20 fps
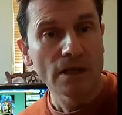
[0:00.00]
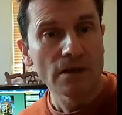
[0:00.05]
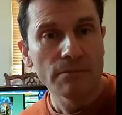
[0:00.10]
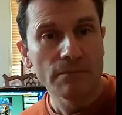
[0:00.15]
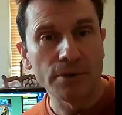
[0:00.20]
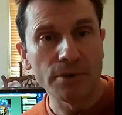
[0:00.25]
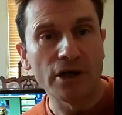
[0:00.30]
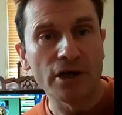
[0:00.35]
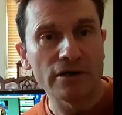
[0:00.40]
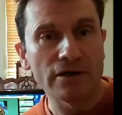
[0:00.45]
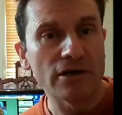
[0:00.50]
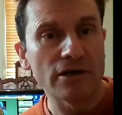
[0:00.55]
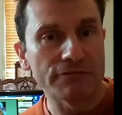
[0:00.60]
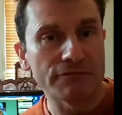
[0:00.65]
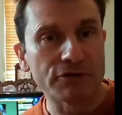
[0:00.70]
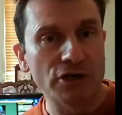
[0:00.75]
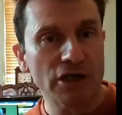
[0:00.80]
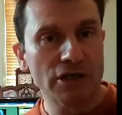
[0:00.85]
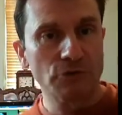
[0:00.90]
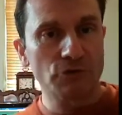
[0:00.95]
But I've
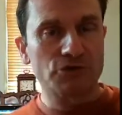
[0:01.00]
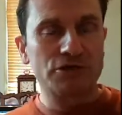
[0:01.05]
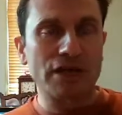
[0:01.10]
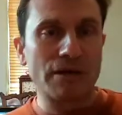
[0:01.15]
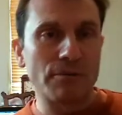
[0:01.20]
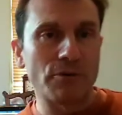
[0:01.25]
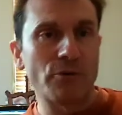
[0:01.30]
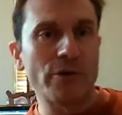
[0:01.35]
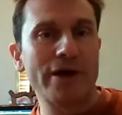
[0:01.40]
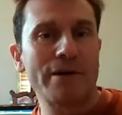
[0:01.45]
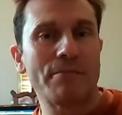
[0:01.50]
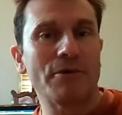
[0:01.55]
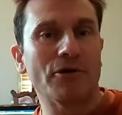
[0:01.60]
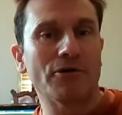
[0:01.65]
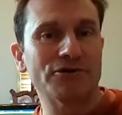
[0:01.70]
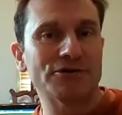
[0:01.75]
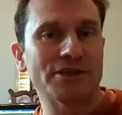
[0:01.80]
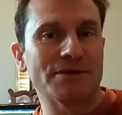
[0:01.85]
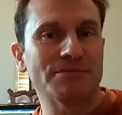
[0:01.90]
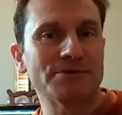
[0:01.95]
got a little Tupperware
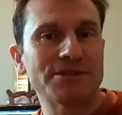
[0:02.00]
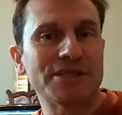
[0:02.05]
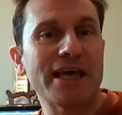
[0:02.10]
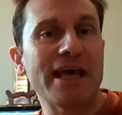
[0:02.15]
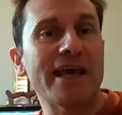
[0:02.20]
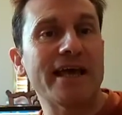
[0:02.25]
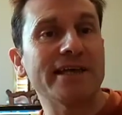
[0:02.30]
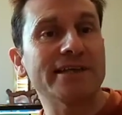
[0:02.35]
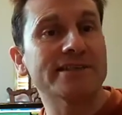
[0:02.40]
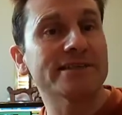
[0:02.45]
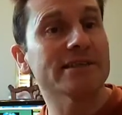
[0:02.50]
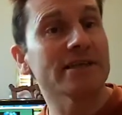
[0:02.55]
box upstairs,